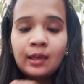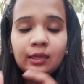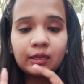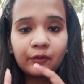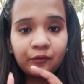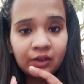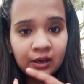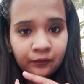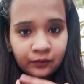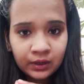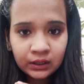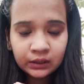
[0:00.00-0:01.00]
The very
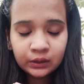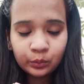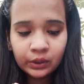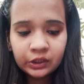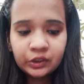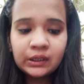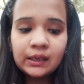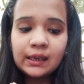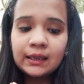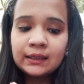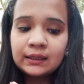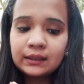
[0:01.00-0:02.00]
first question
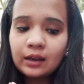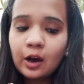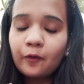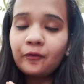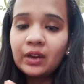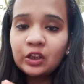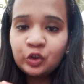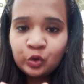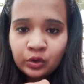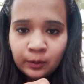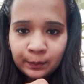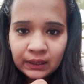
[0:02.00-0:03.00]
is a
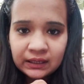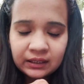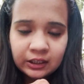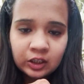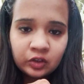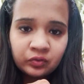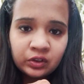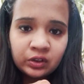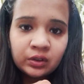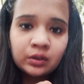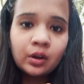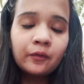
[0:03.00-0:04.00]
factual passage which
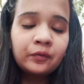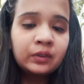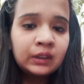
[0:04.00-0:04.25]
is of